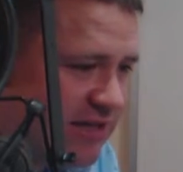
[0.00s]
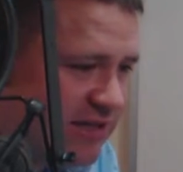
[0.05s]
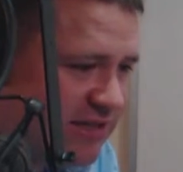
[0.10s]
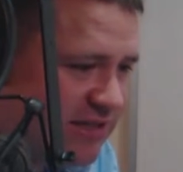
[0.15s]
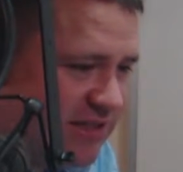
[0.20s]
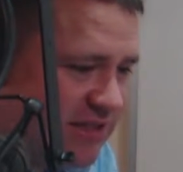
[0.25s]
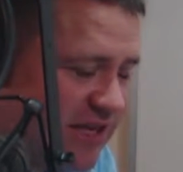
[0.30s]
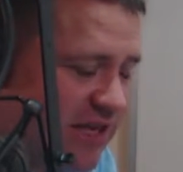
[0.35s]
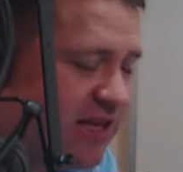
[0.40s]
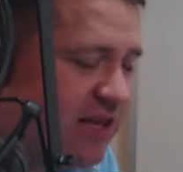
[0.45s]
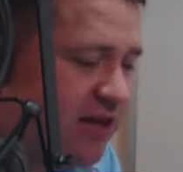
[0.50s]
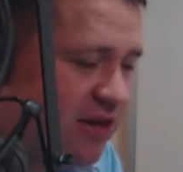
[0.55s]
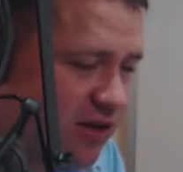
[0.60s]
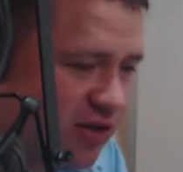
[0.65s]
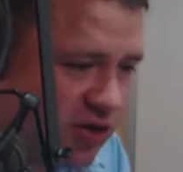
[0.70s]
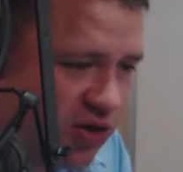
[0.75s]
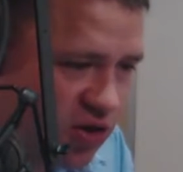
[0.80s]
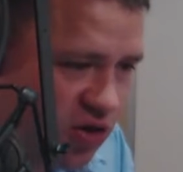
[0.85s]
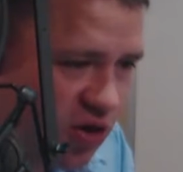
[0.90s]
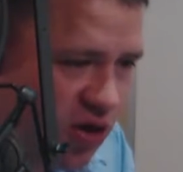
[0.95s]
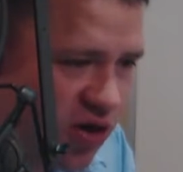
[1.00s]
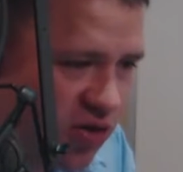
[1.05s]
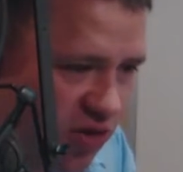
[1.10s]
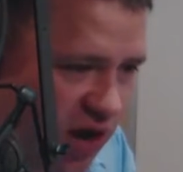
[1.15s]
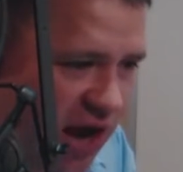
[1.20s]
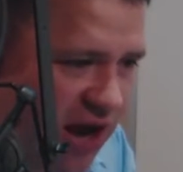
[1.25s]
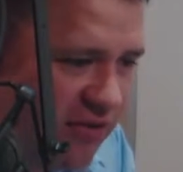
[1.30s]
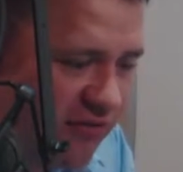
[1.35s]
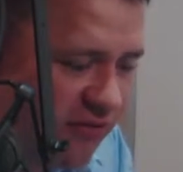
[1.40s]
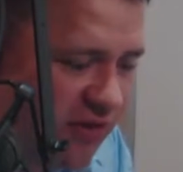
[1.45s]
did your
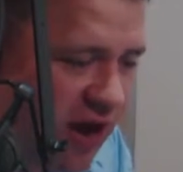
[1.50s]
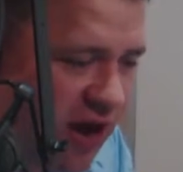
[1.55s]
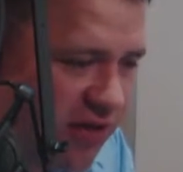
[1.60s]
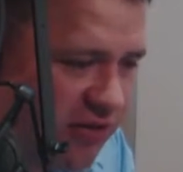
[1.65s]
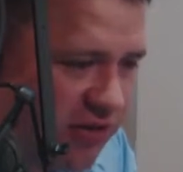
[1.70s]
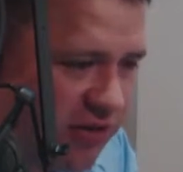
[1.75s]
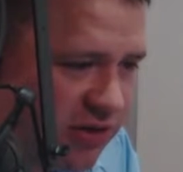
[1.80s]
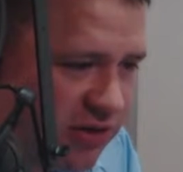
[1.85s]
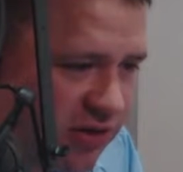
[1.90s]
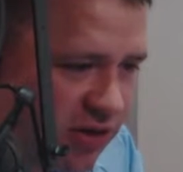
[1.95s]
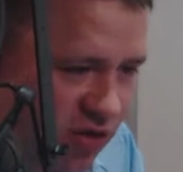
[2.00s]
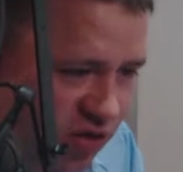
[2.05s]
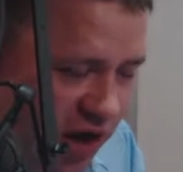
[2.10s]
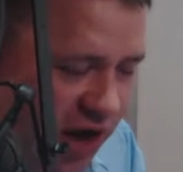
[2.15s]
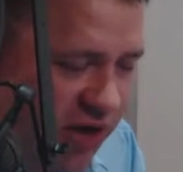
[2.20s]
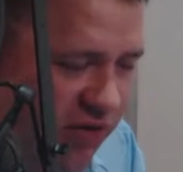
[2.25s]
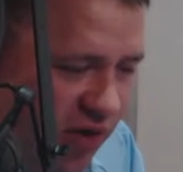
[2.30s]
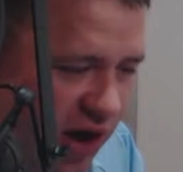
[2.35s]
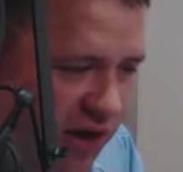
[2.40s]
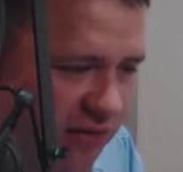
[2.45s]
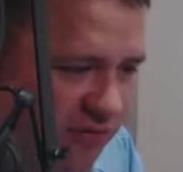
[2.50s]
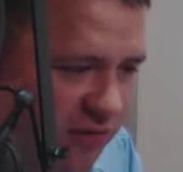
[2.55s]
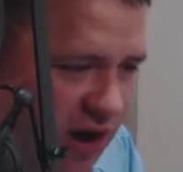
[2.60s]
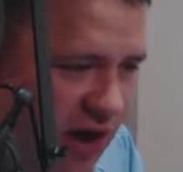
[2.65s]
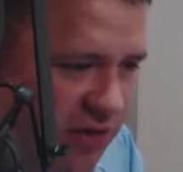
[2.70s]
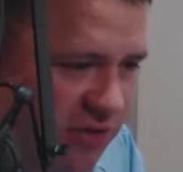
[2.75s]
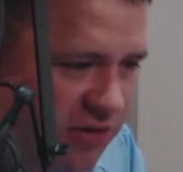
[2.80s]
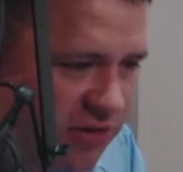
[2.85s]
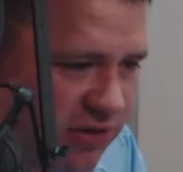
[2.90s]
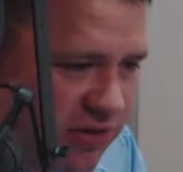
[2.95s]

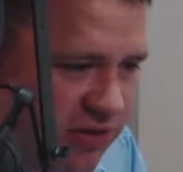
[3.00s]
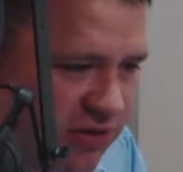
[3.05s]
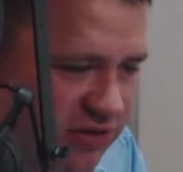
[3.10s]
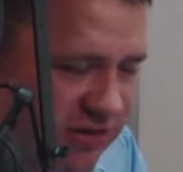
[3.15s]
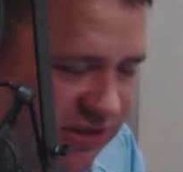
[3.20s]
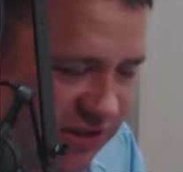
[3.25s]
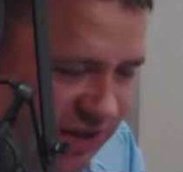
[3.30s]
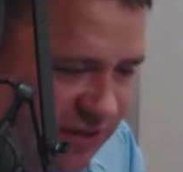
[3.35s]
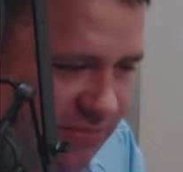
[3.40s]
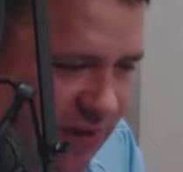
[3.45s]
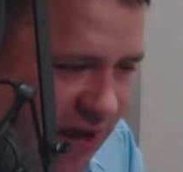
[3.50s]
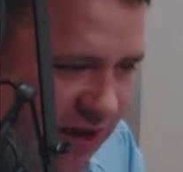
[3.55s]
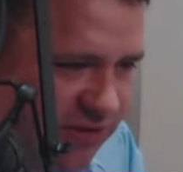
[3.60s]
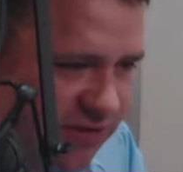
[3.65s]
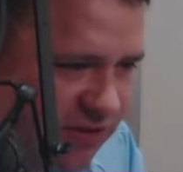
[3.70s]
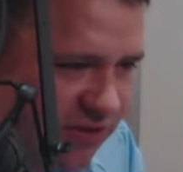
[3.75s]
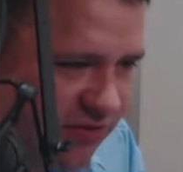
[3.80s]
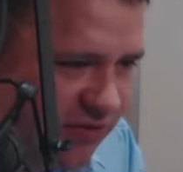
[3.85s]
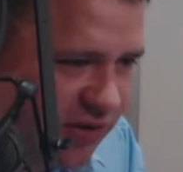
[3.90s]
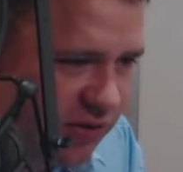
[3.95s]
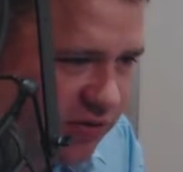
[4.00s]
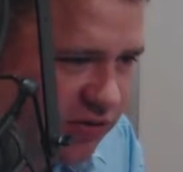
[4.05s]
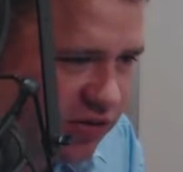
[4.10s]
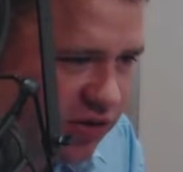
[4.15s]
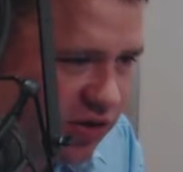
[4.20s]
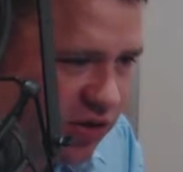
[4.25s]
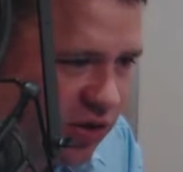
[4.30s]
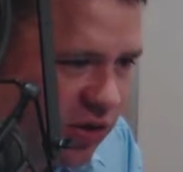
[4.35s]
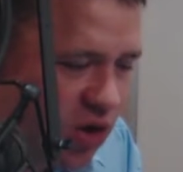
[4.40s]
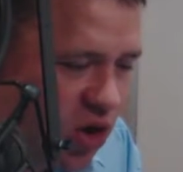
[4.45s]
great-grandfather see Back to the
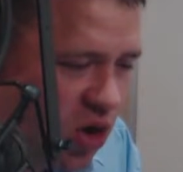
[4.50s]
Future?